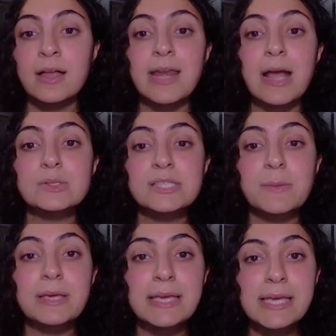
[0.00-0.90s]
Now,
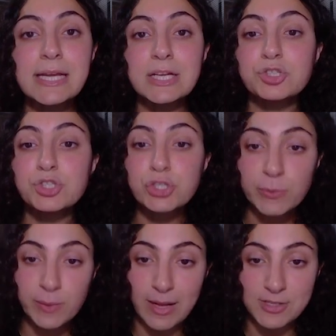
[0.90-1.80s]
some key
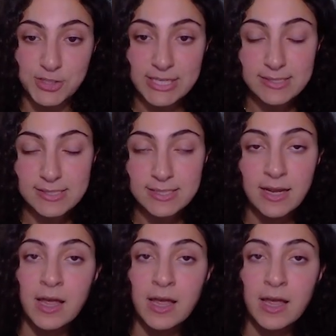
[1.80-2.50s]
consumer metrics.